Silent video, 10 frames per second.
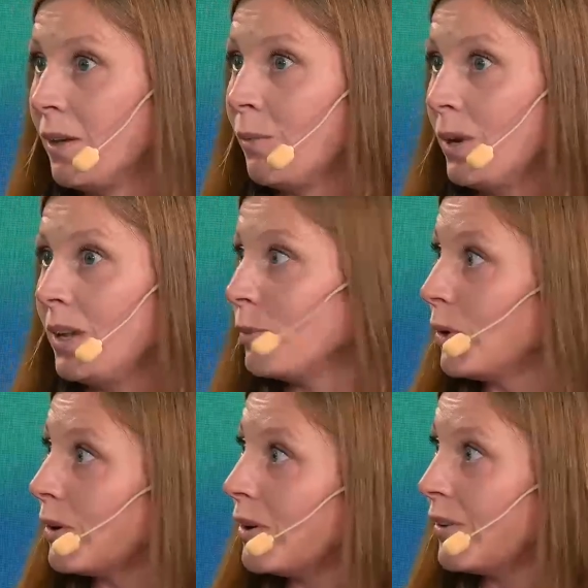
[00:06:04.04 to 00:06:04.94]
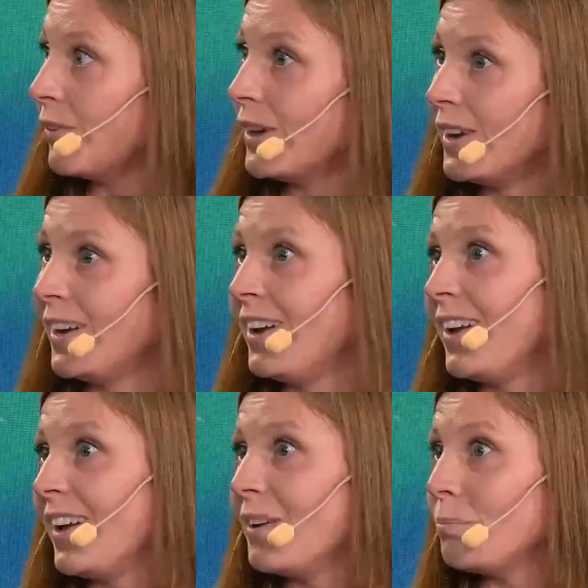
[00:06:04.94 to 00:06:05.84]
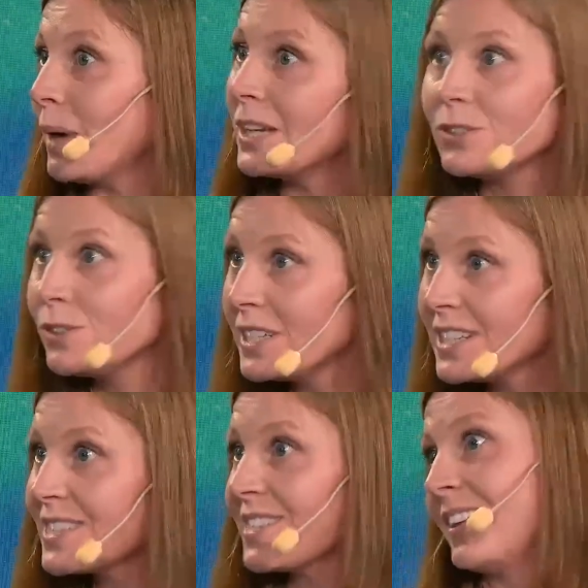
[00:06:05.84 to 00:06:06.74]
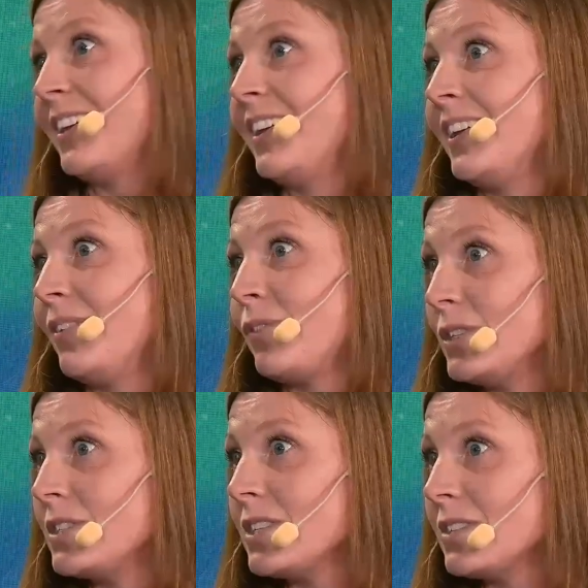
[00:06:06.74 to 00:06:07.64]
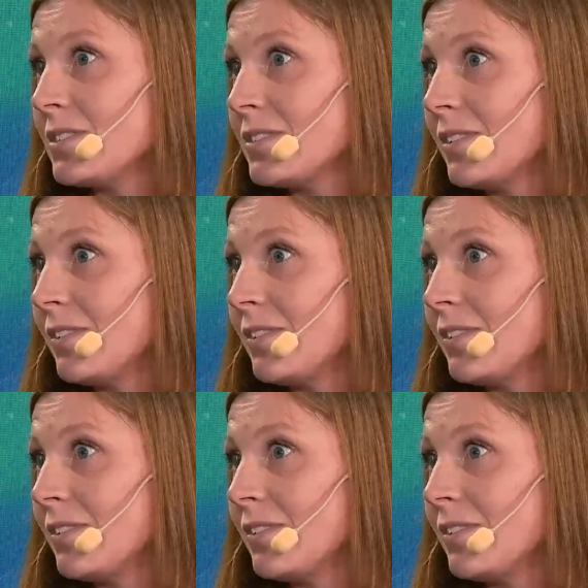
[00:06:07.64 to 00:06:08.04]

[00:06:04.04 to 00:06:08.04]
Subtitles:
We need more of batteries, for instance.